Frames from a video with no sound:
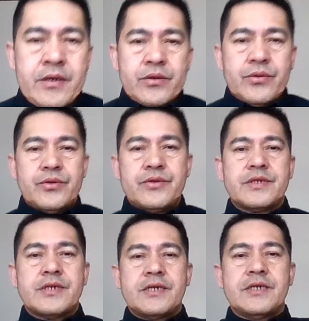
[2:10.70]
Good to
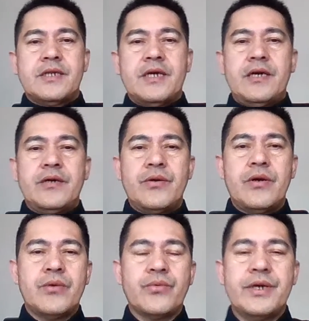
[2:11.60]
start the day
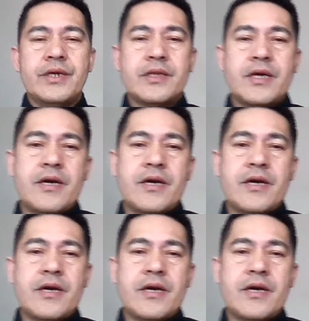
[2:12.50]
with